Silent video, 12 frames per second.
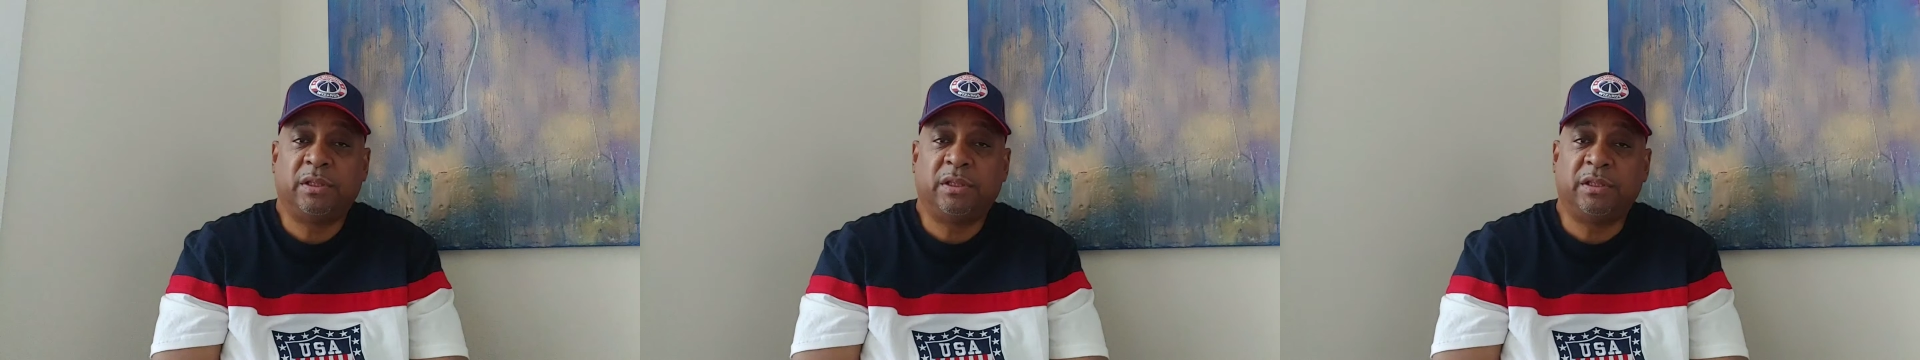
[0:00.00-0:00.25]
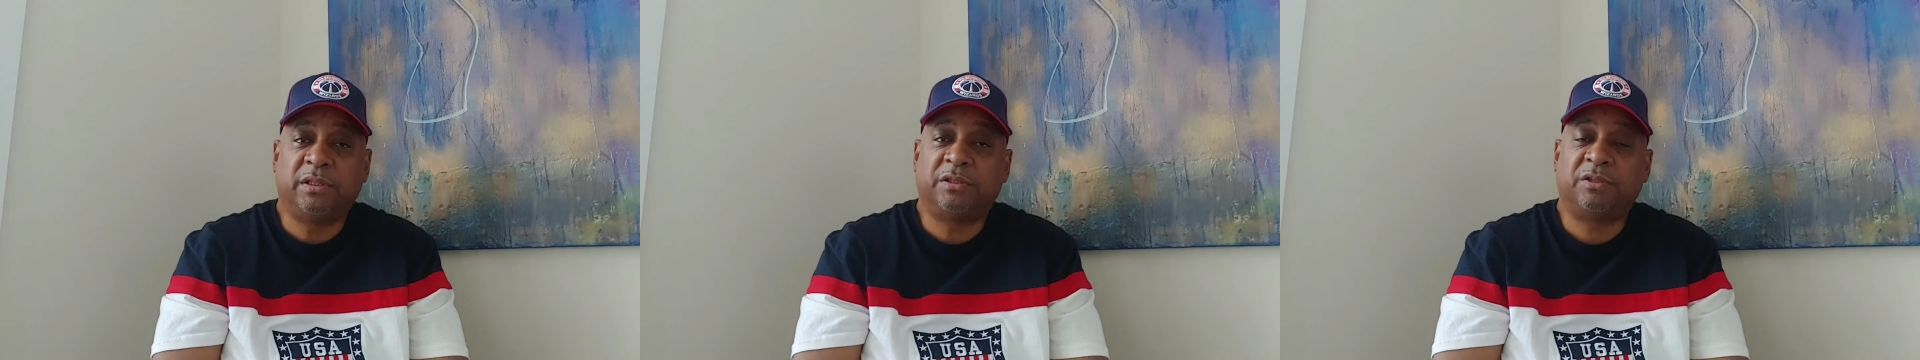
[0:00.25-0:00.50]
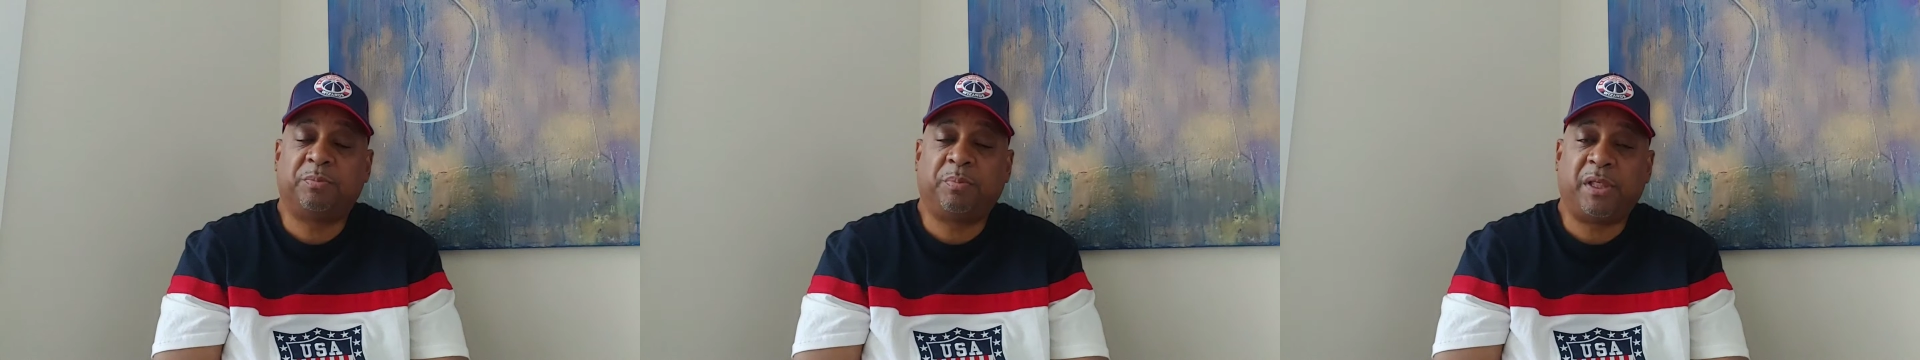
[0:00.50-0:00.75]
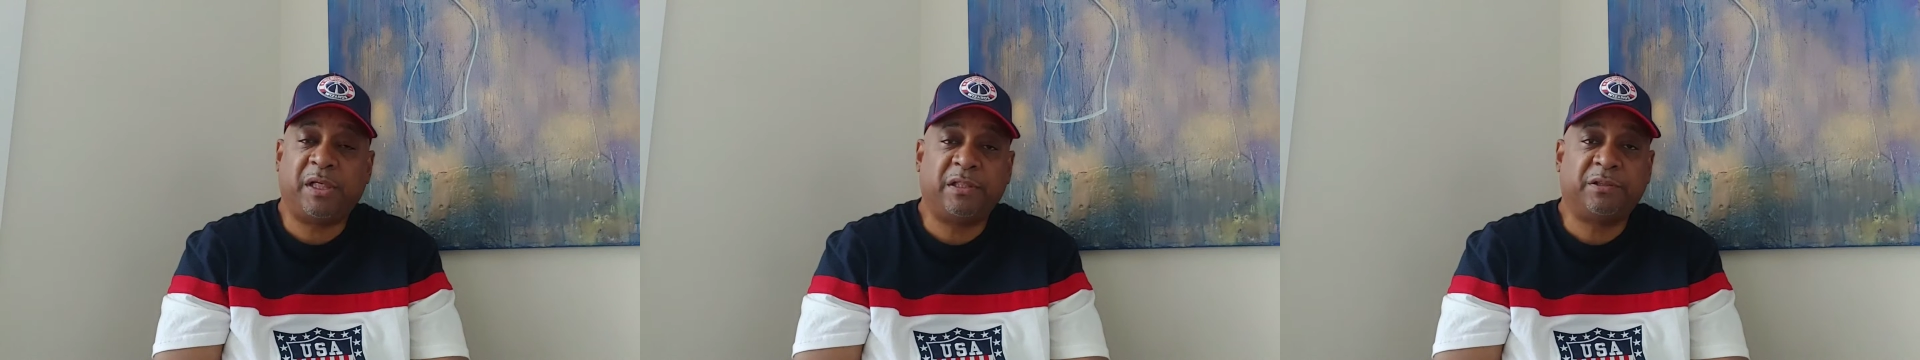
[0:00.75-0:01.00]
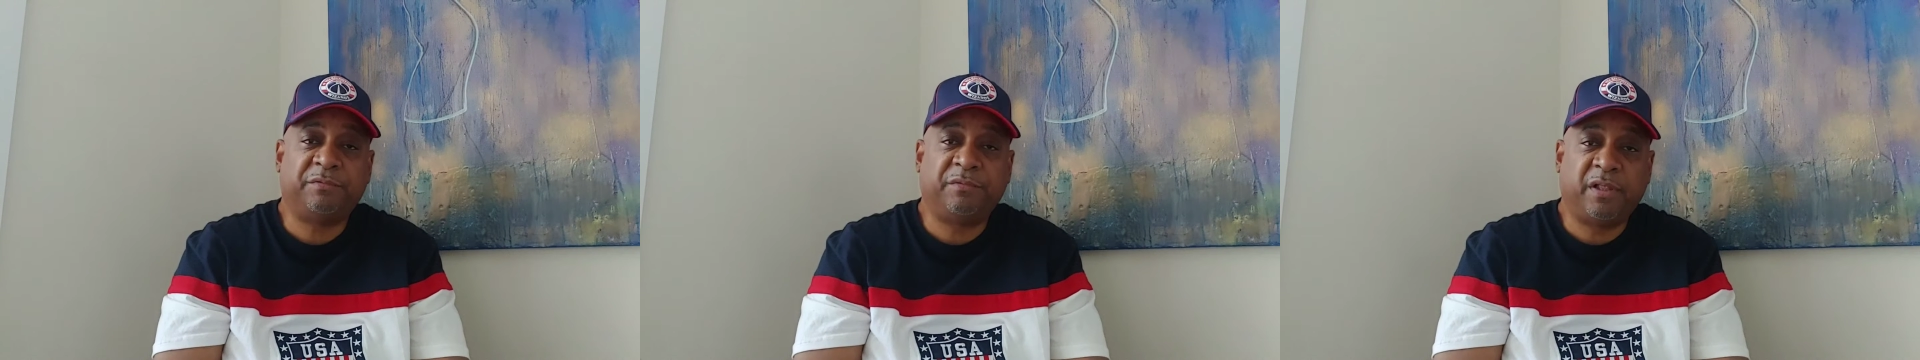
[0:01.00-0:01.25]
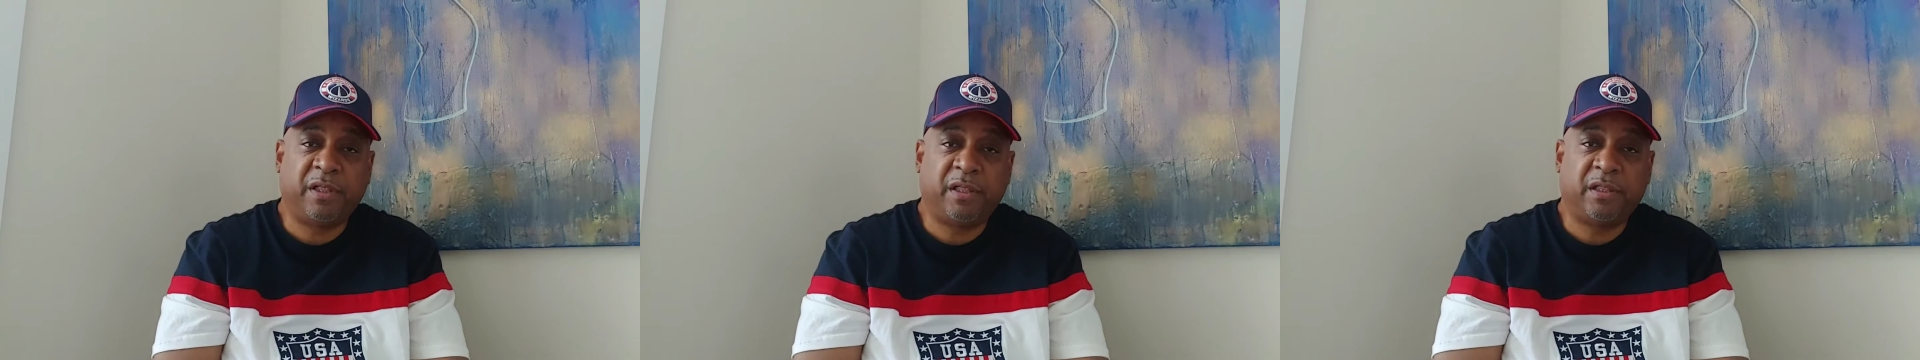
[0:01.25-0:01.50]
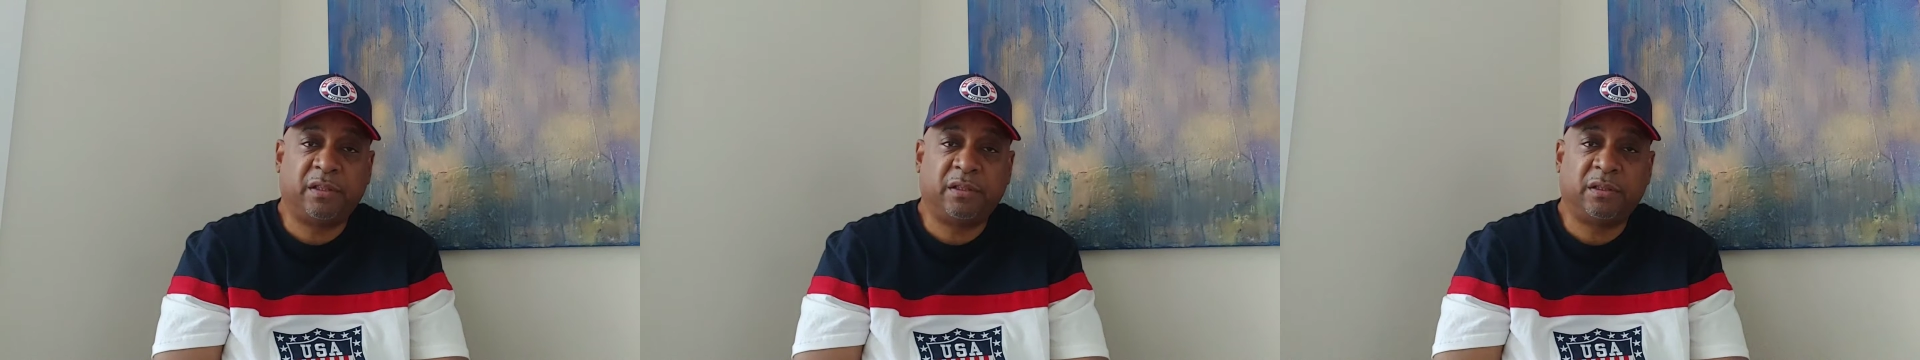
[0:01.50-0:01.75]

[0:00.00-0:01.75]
in spite of that,